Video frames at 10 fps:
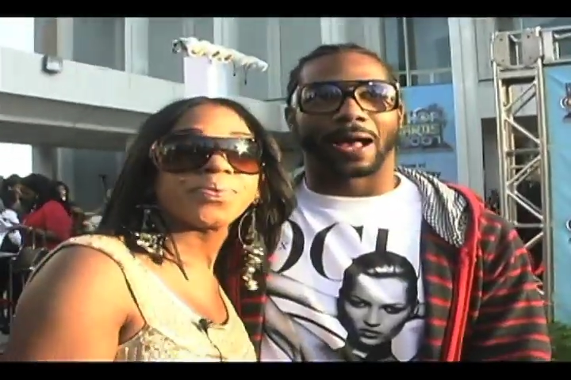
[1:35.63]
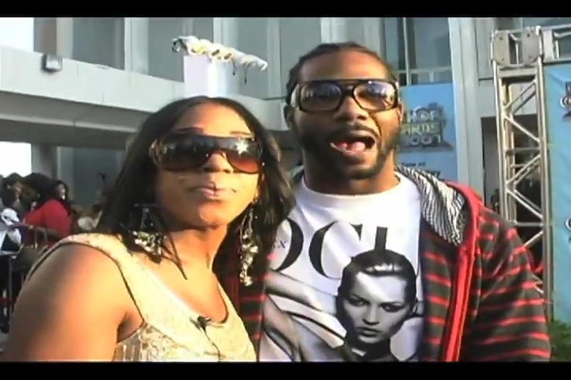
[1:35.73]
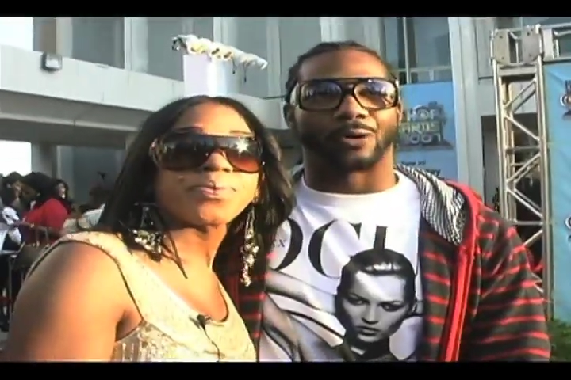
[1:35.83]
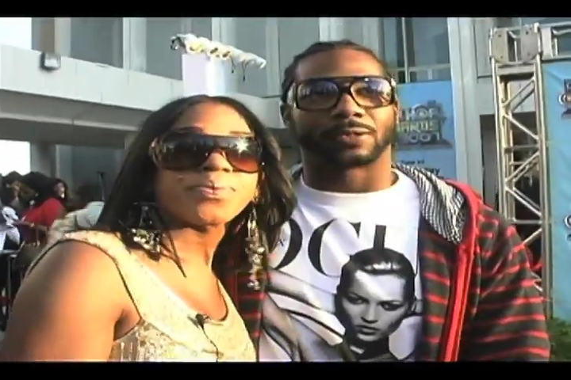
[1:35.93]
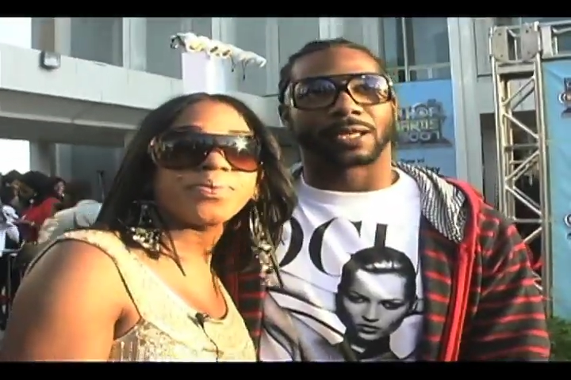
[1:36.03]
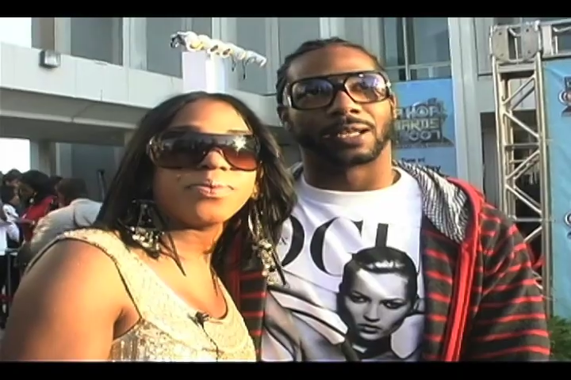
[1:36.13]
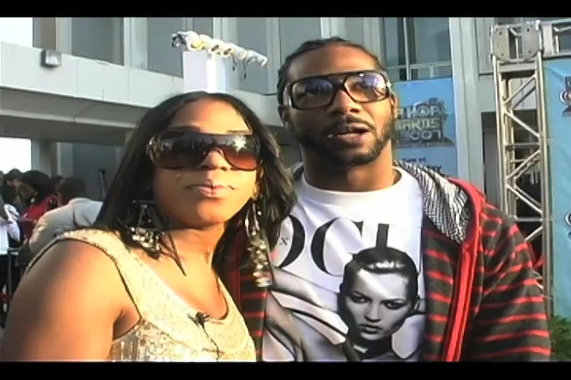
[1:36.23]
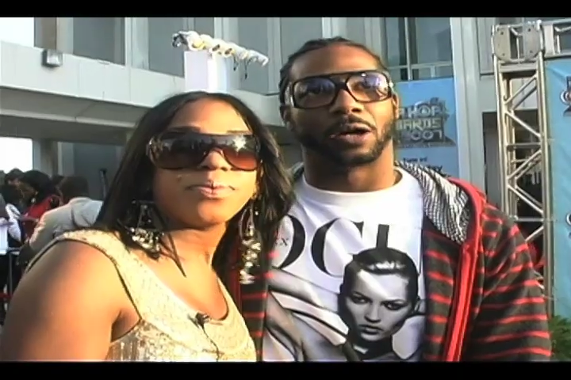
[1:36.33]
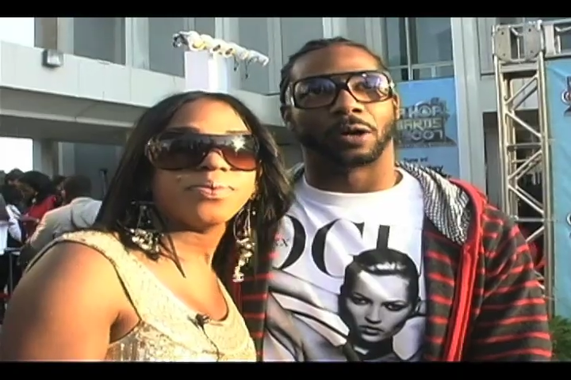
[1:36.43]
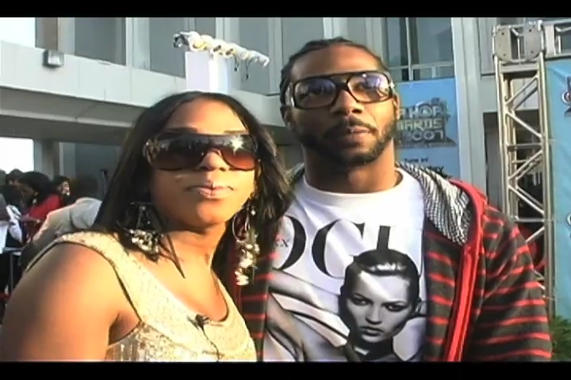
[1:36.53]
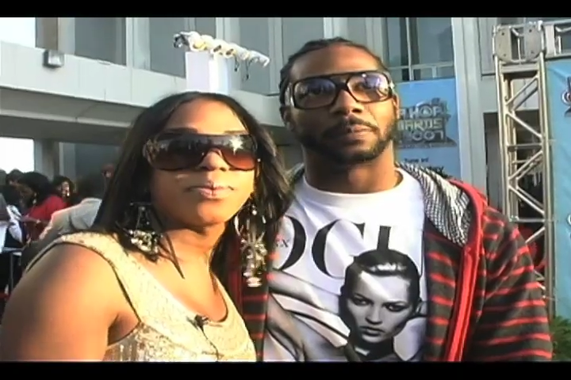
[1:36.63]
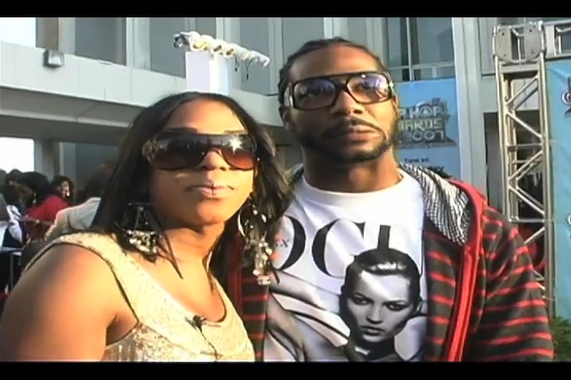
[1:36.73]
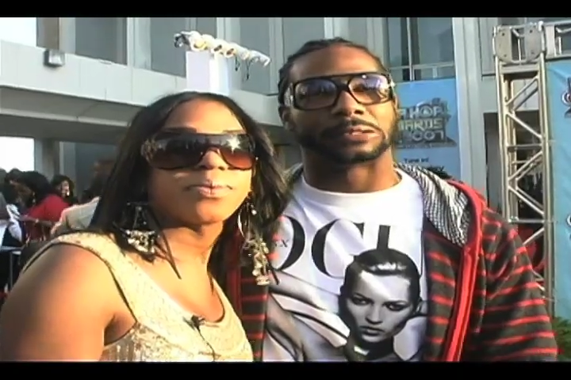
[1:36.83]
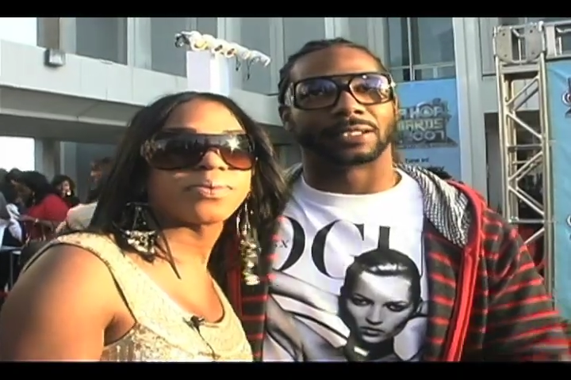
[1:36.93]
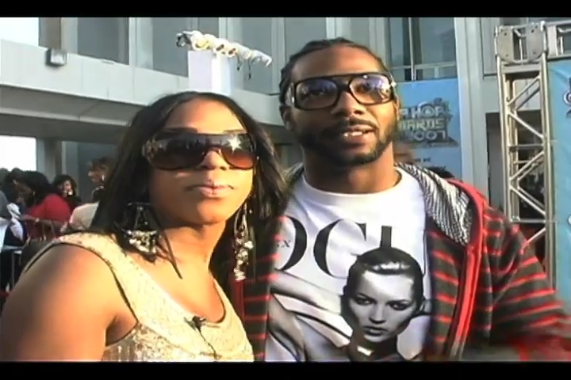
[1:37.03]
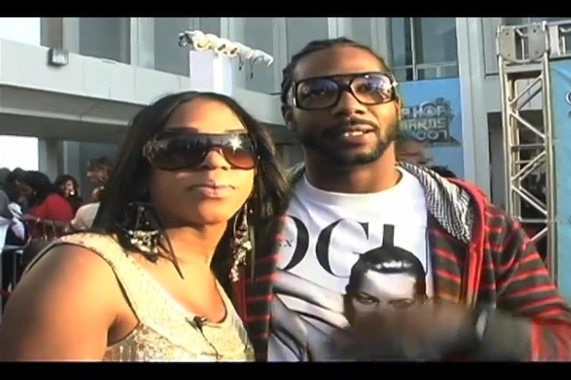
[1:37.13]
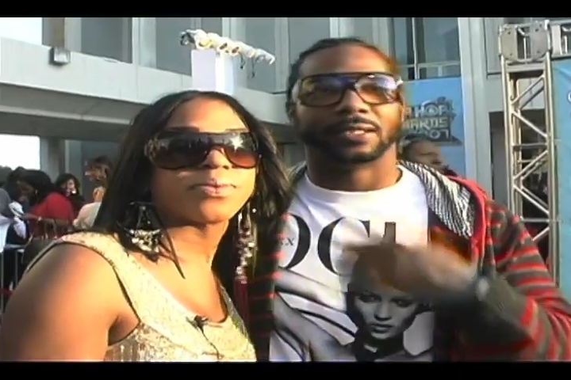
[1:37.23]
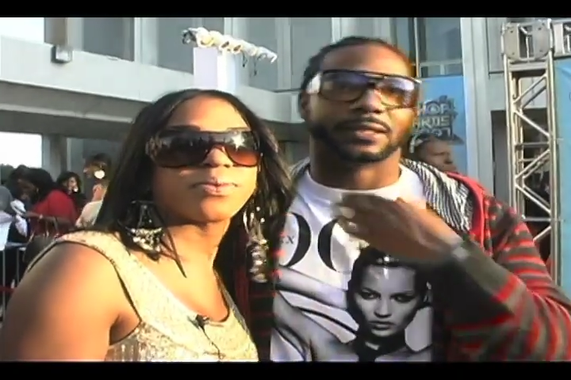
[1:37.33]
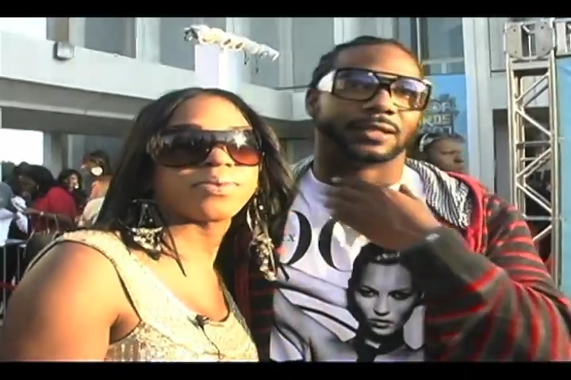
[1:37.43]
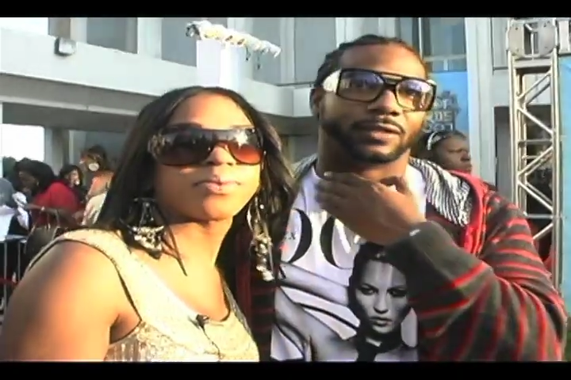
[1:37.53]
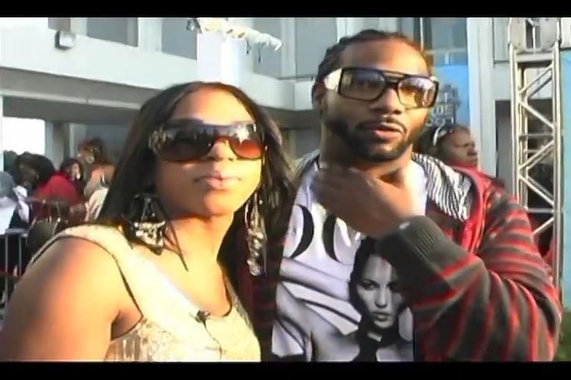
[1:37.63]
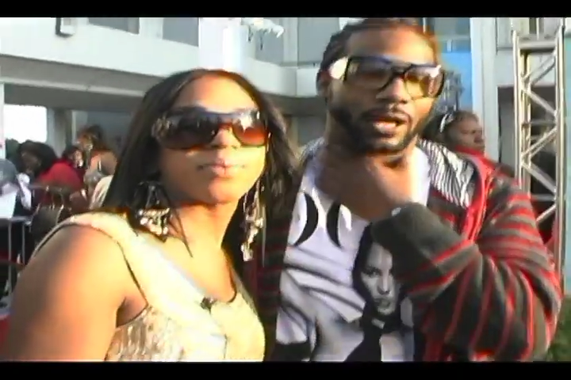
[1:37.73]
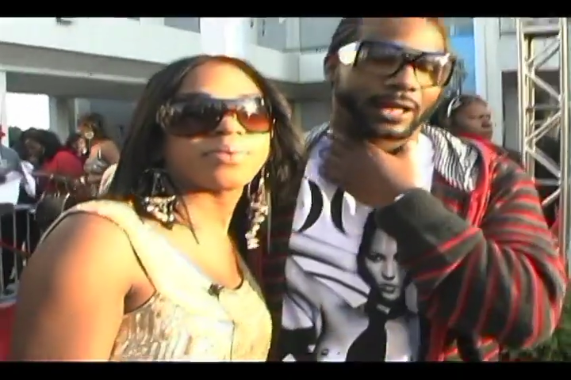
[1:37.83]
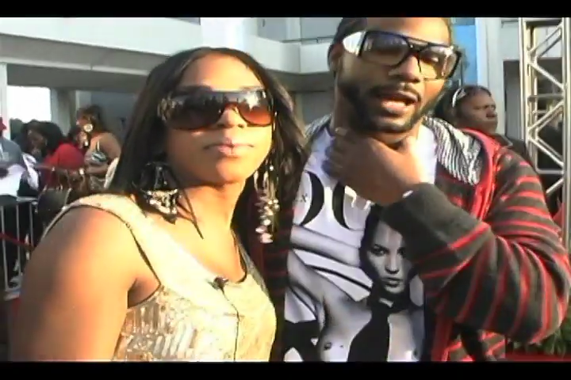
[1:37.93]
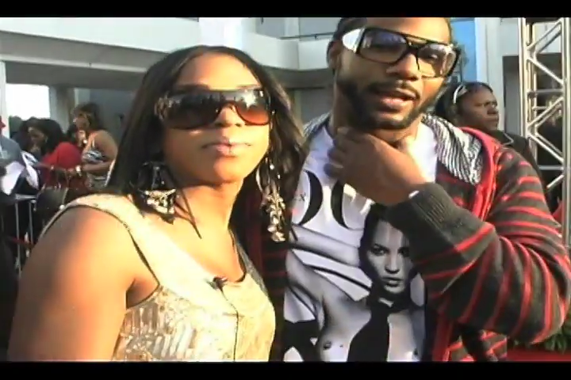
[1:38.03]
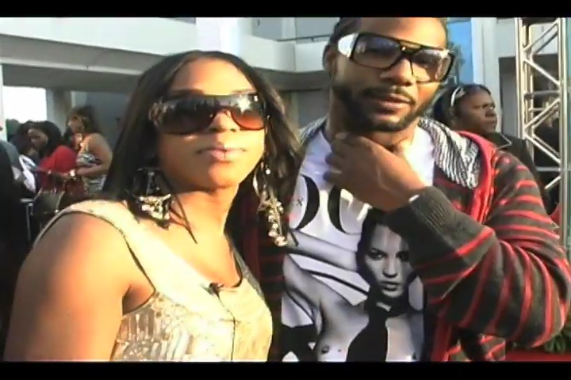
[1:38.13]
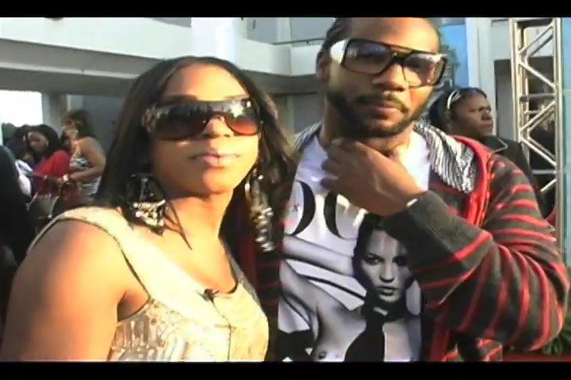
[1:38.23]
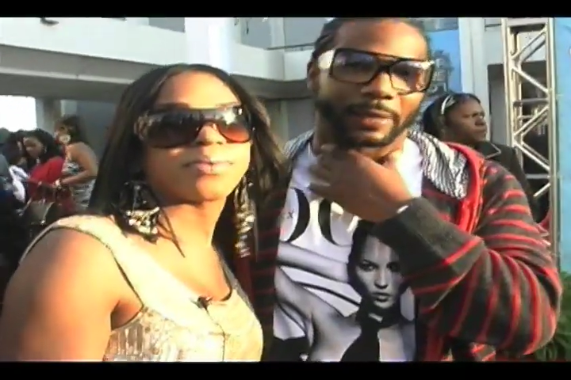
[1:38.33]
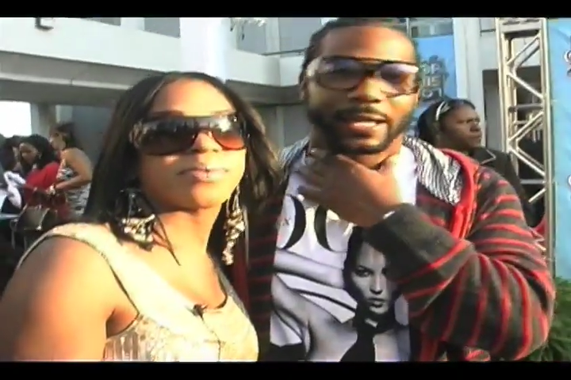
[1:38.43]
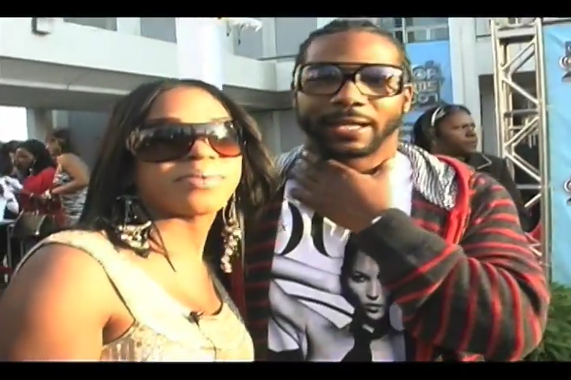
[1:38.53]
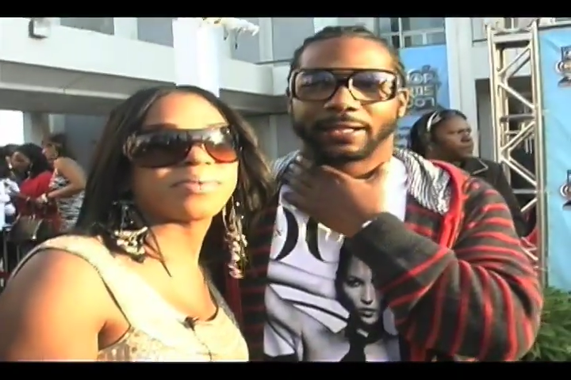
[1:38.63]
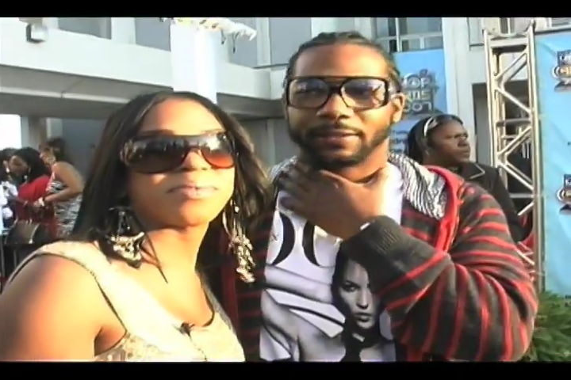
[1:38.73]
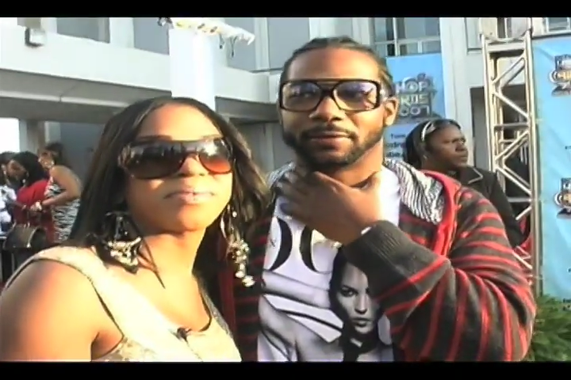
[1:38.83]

Speaker 1: I would say um, well, I got some land